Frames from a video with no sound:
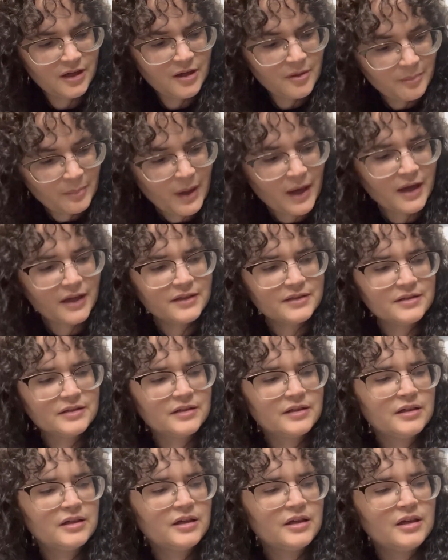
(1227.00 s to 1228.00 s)
But
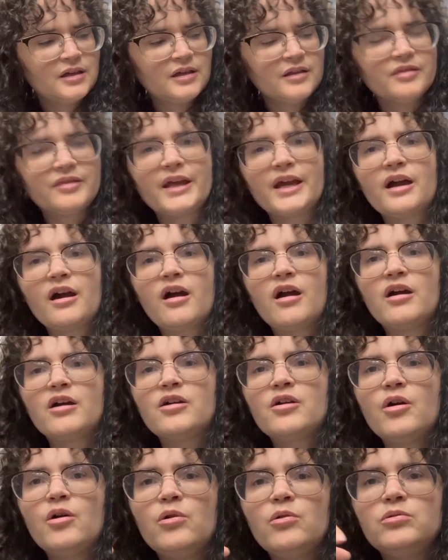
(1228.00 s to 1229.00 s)
they
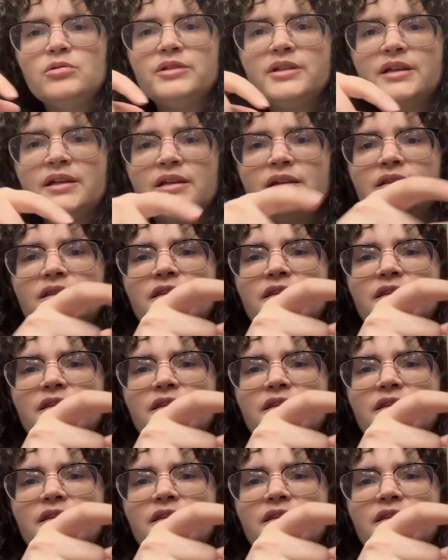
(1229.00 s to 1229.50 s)
are holding,